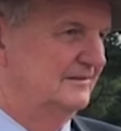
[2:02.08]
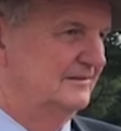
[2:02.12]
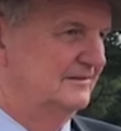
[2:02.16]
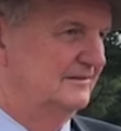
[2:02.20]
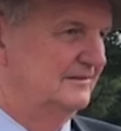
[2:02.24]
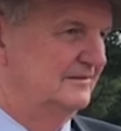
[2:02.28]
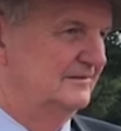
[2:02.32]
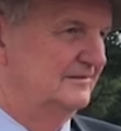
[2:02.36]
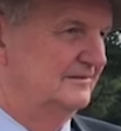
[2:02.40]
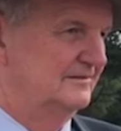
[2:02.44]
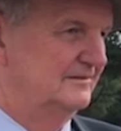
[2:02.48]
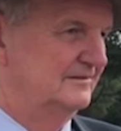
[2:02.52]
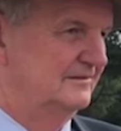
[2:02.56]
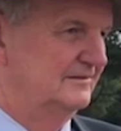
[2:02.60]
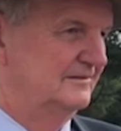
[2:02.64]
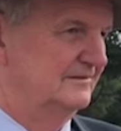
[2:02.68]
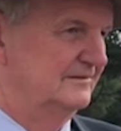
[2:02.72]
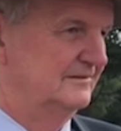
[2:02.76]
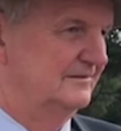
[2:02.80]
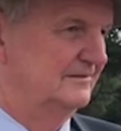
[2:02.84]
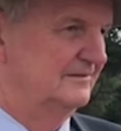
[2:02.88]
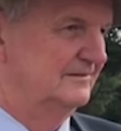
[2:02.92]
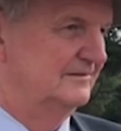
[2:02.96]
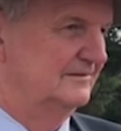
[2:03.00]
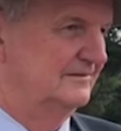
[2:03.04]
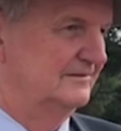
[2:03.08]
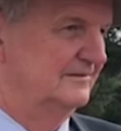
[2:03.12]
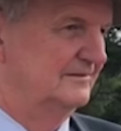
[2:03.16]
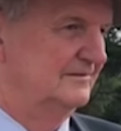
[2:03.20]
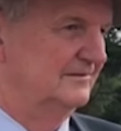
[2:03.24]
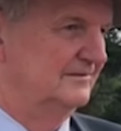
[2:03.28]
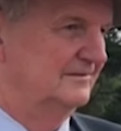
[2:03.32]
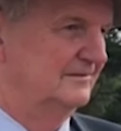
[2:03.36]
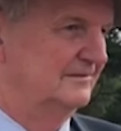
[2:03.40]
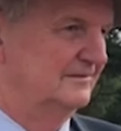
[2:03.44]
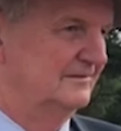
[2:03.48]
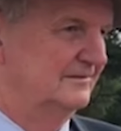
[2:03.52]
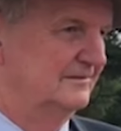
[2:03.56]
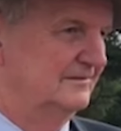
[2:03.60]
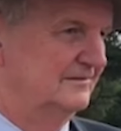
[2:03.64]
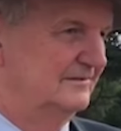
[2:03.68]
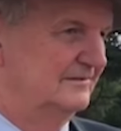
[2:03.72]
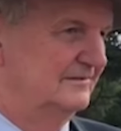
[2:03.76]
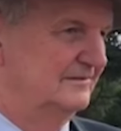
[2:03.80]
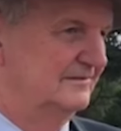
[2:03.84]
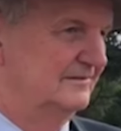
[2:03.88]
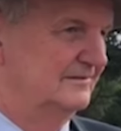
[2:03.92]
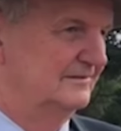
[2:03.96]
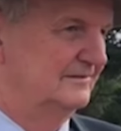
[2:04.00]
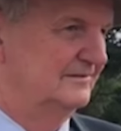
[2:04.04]

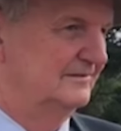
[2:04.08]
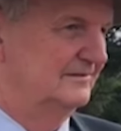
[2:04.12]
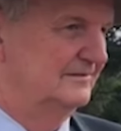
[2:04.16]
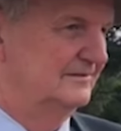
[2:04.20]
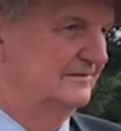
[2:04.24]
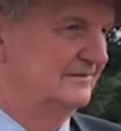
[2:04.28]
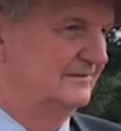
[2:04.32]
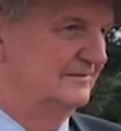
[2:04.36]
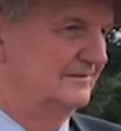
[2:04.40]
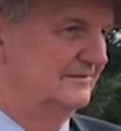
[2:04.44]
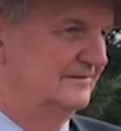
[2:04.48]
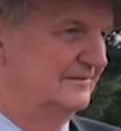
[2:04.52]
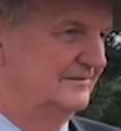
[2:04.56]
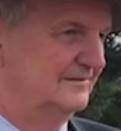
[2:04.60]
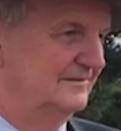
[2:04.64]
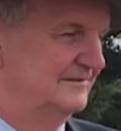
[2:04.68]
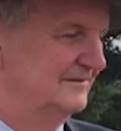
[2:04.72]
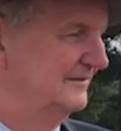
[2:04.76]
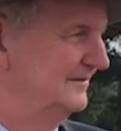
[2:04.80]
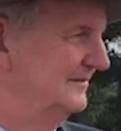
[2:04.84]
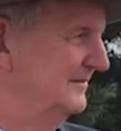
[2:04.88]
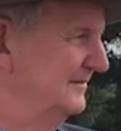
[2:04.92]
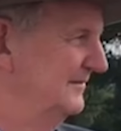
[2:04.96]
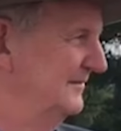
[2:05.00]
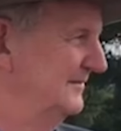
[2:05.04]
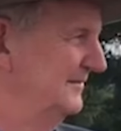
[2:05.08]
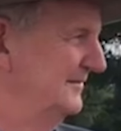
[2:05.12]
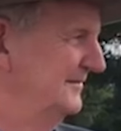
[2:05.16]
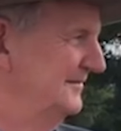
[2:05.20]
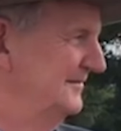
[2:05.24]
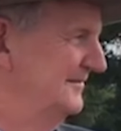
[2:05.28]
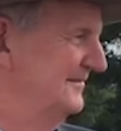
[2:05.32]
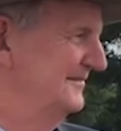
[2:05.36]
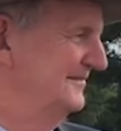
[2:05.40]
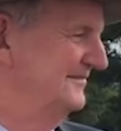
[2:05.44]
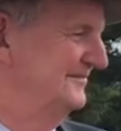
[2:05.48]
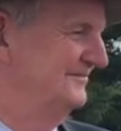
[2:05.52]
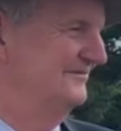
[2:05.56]
This person isn't speaking.